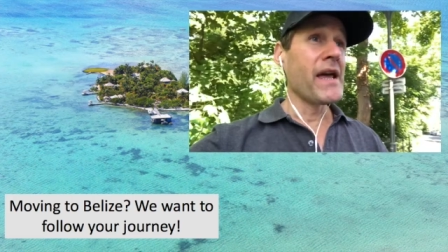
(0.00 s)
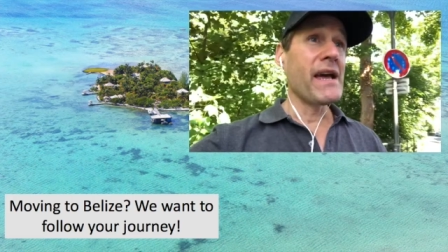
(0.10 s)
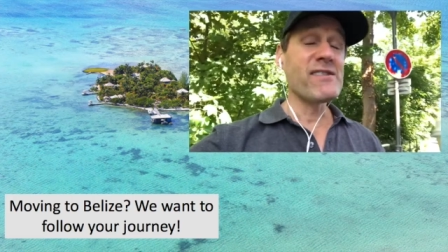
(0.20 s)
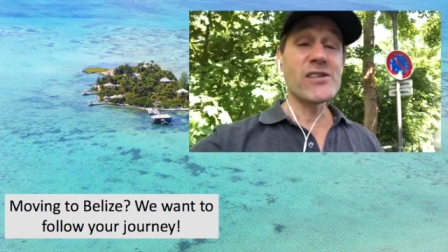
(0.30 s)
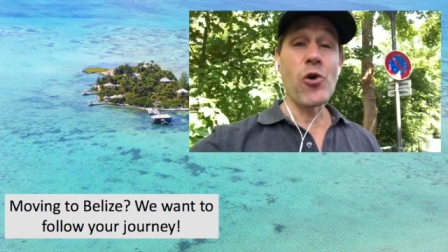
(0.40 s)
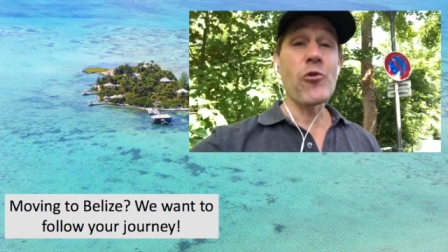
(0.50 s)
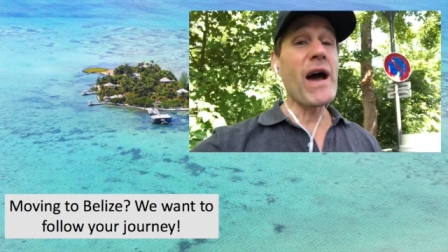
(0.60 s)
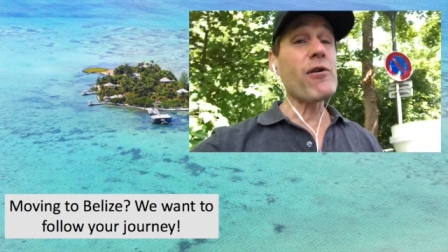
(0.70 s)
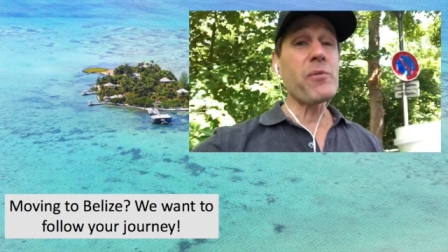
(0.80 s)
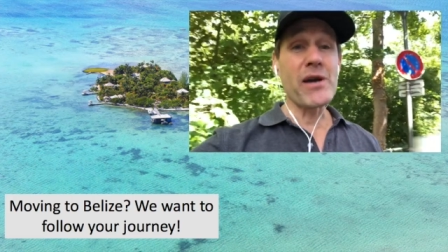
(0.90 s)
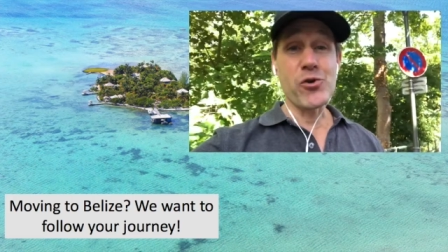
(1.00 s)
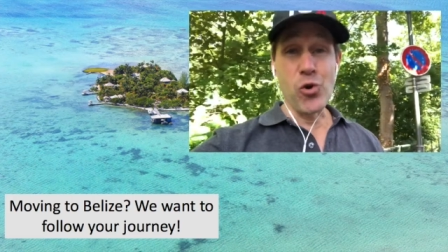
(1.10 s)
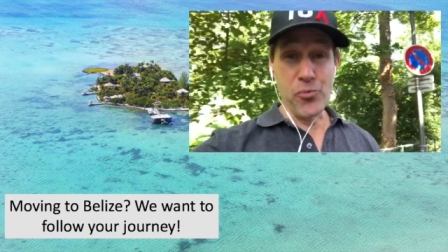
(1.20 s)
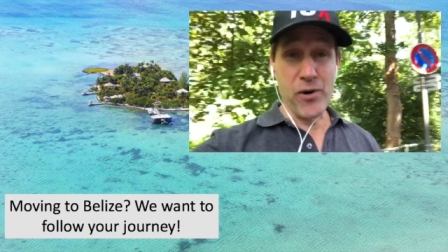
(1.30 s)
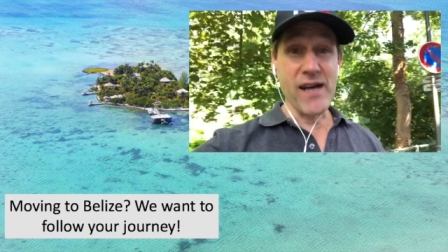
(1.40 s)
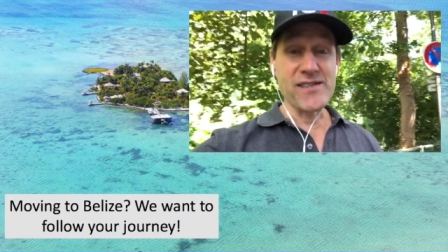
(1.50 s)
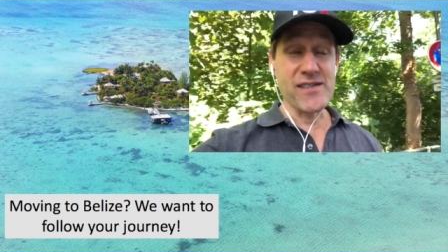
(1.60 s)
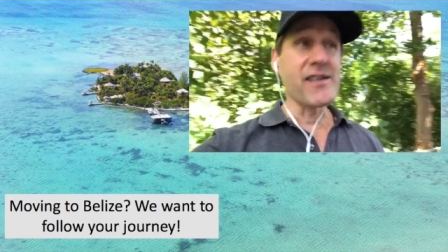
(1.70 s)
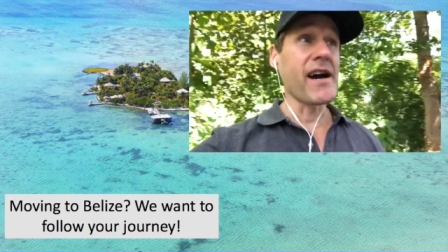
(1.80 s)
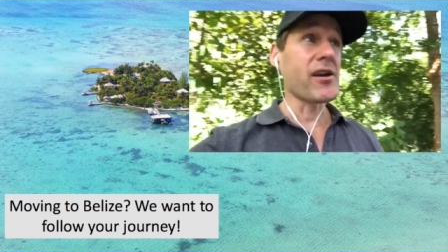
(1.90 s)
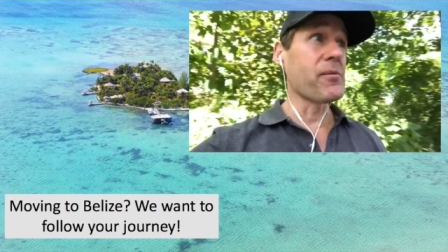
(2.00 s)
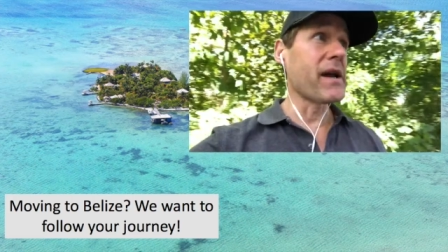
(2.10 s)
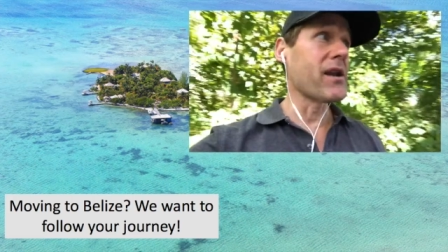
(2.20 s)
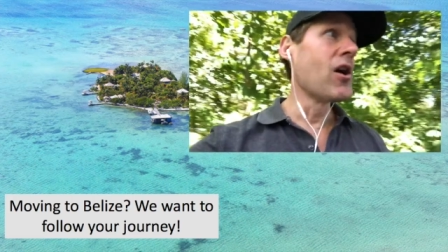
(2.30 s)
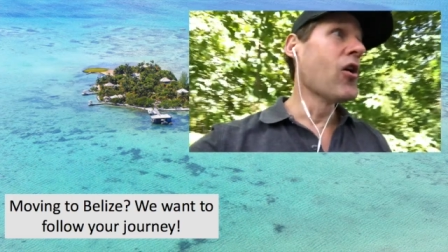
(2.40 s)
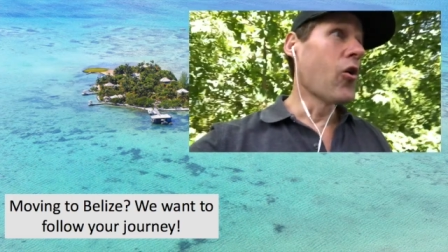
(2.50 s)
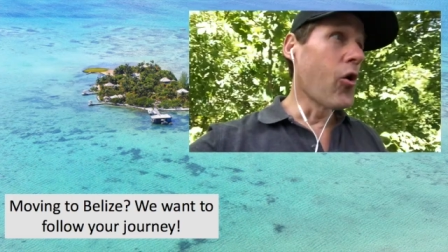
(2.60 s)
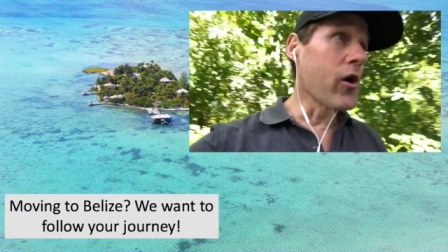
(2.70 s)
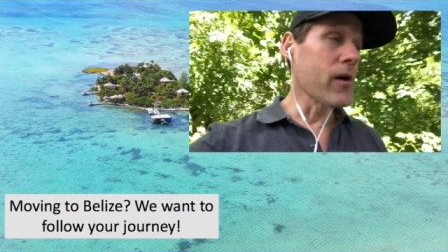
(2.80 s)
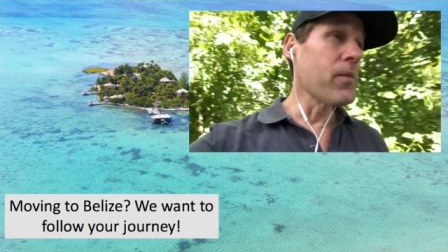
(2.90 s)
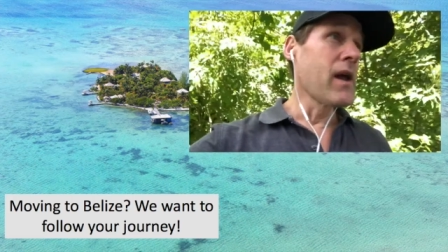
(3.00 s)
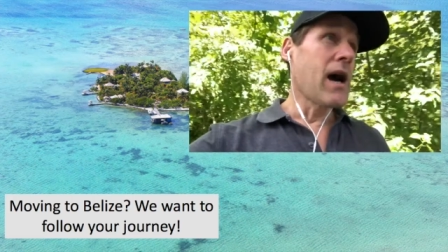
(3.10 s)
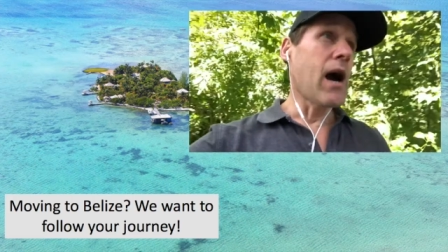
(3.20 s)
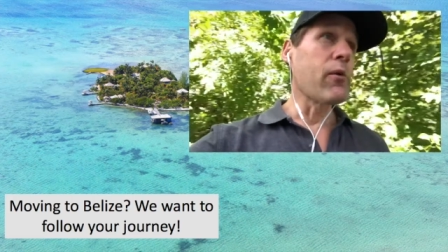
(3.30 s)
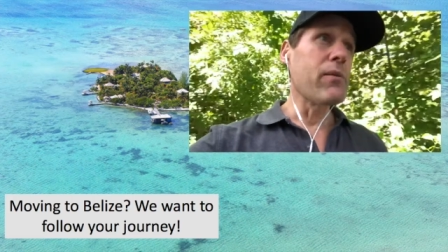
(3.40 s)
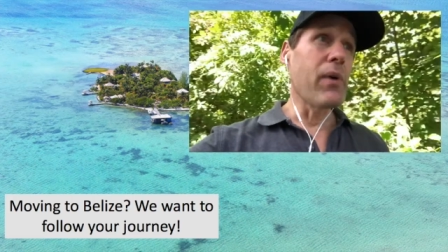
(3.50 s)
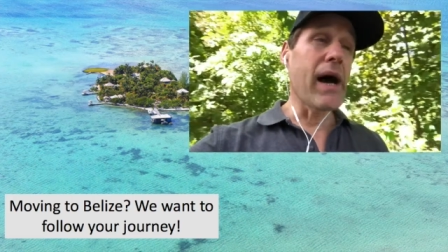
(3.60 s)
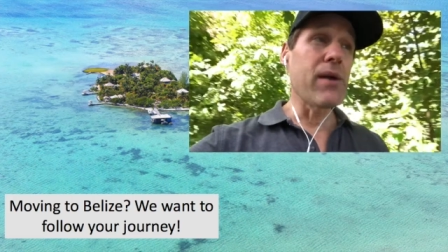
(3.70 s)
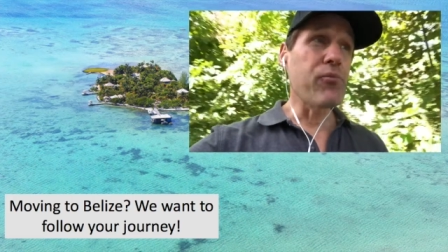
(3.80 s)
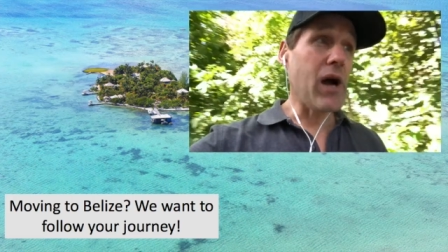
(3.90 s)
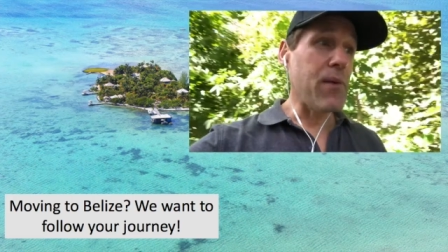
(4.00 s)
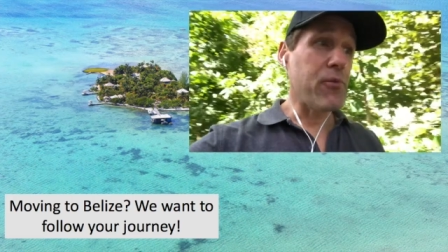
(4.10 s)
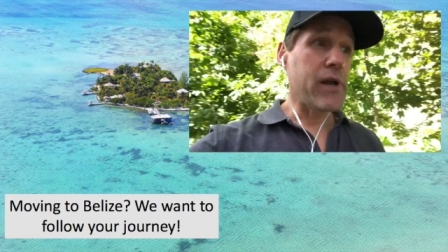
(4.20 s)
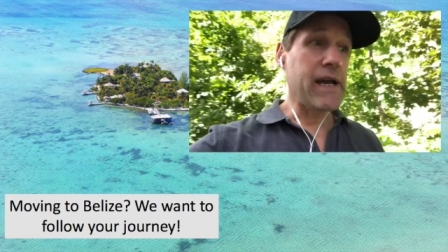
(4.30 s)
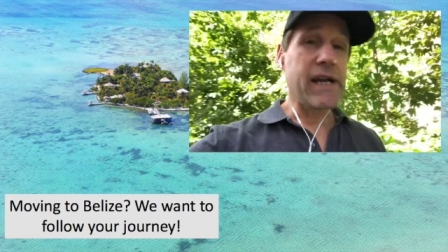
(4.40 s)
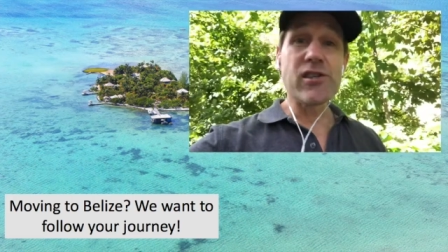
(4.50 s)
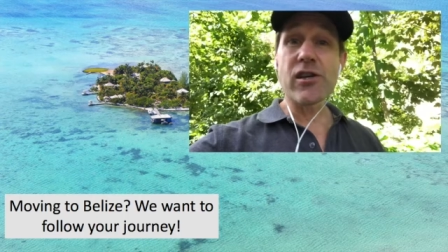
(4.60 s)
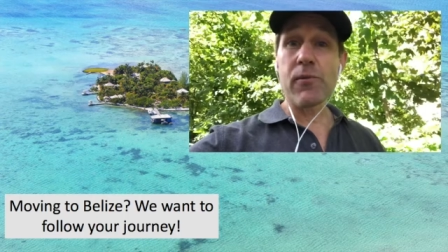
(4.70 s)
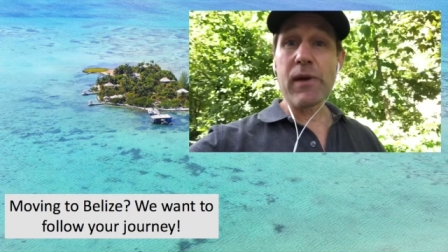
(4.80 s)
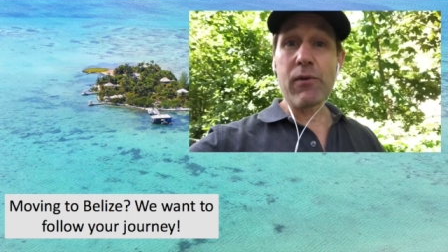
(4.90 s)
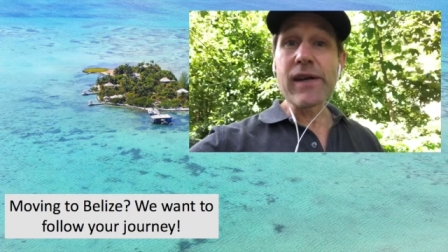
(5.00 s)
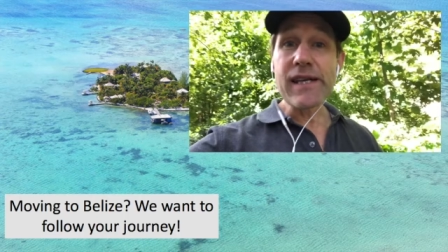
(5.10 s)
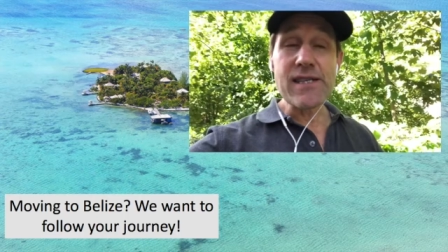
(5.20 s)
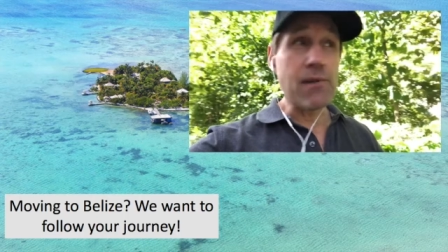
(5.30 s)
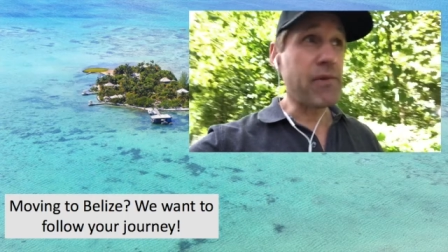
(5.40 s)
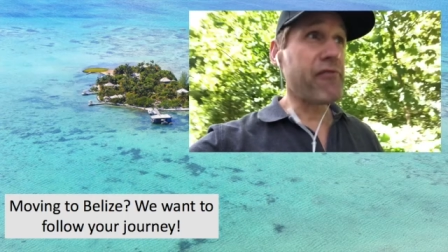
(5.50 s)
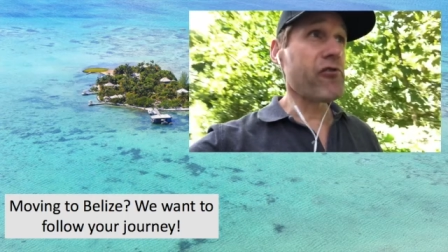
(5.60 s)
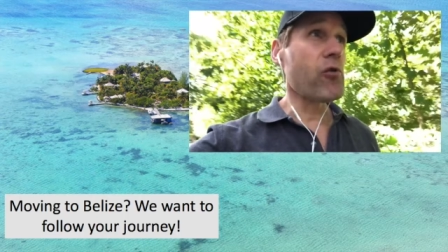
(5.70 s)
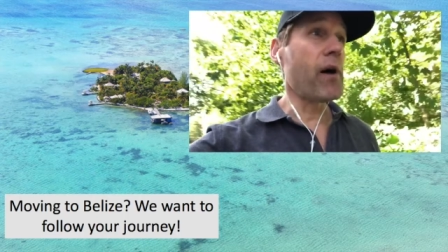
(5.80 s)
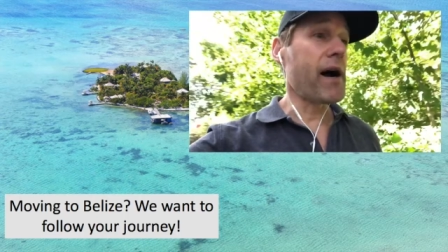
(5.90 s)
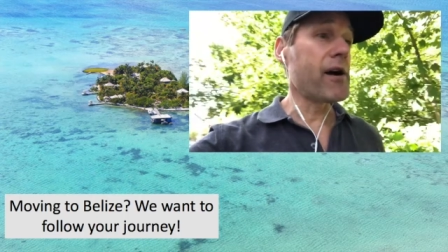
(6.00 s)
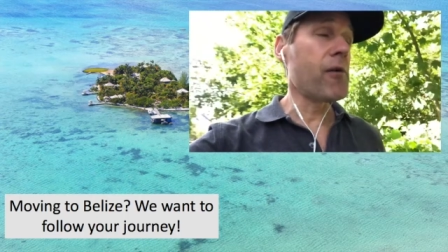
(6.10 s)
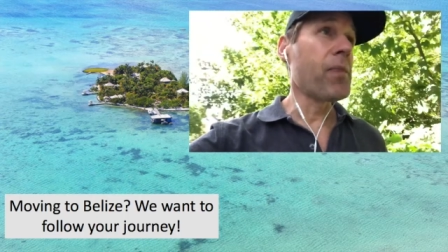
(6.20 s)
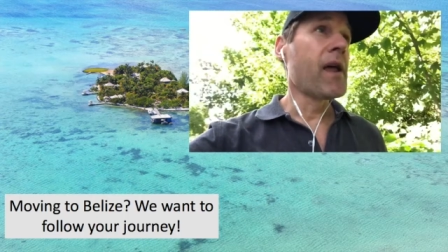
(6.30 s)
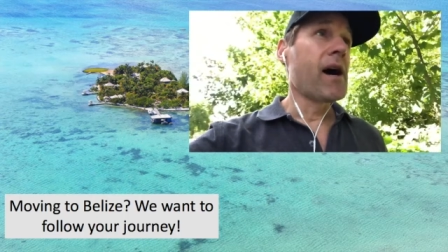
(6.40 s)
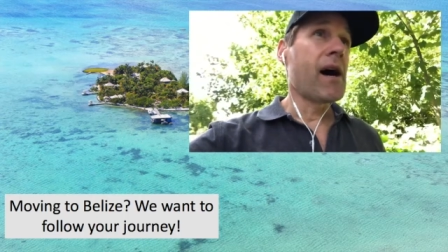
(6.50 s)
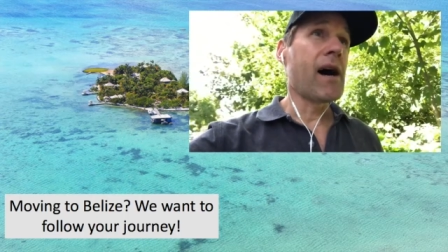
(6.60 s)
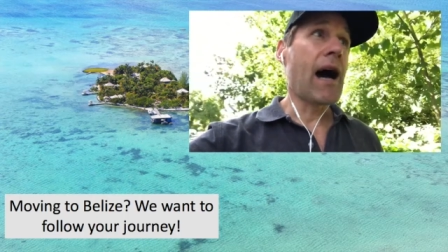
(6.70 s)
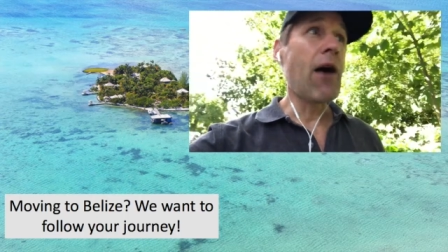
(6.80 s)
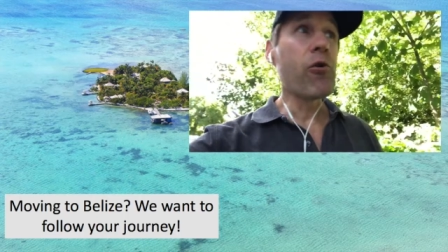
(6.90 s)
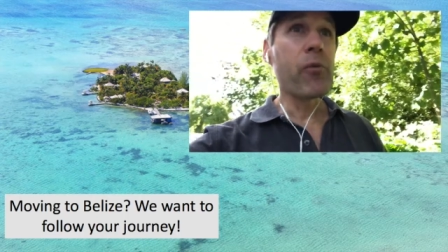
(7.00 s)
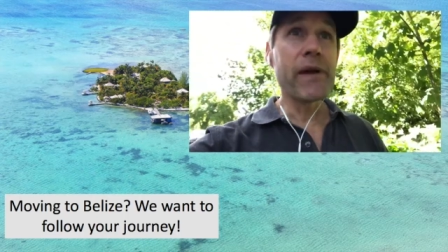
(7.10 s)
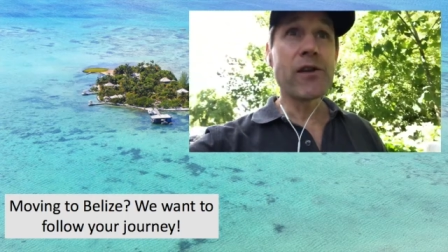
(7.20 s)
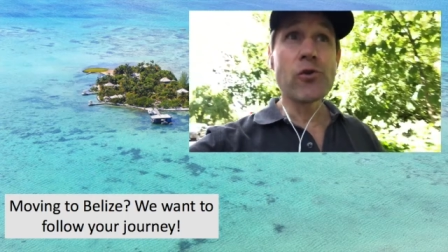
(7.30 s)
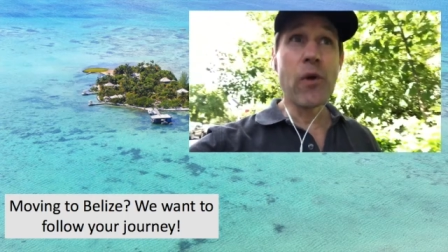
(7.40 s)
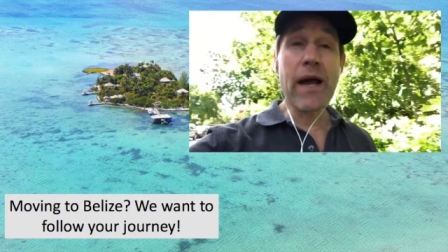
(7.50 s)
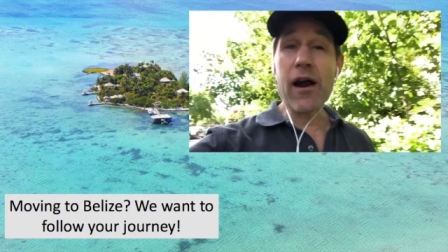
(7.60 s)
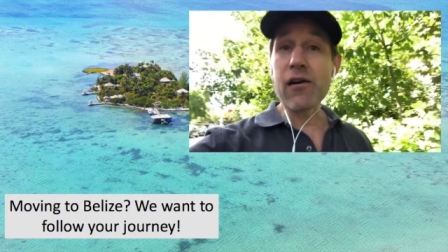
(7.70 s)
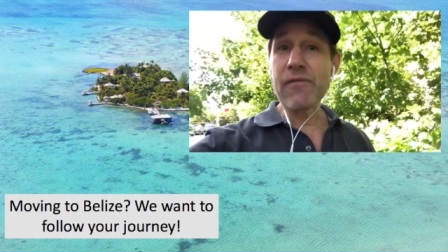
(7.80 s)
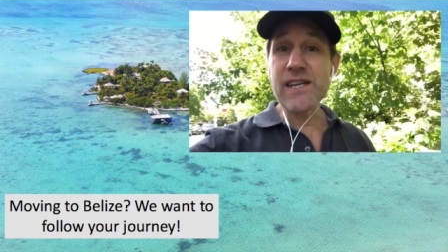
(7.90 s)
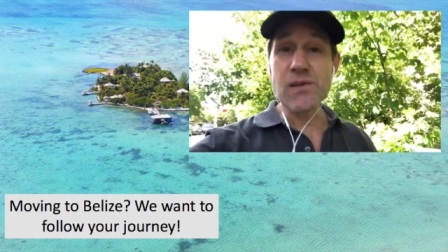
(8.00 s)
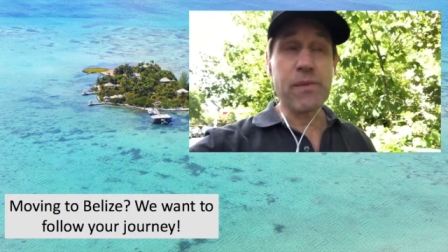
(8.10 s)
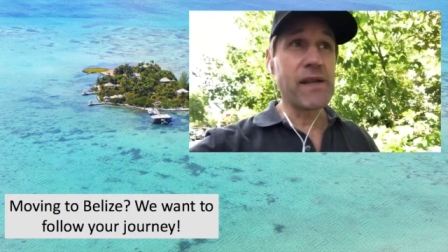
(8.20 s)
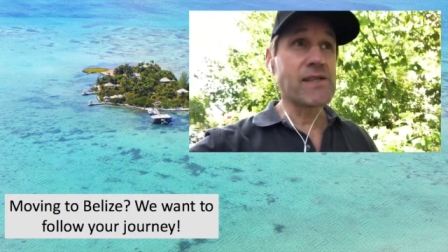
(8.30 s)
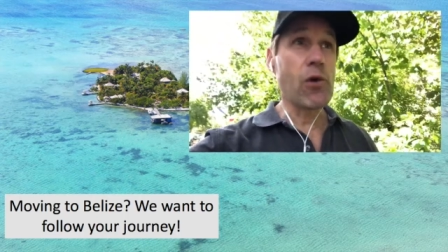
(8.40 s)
If so, that would be a cool process to document. Or are we buying property and just going to be renting something for a while? How are we doing our investments?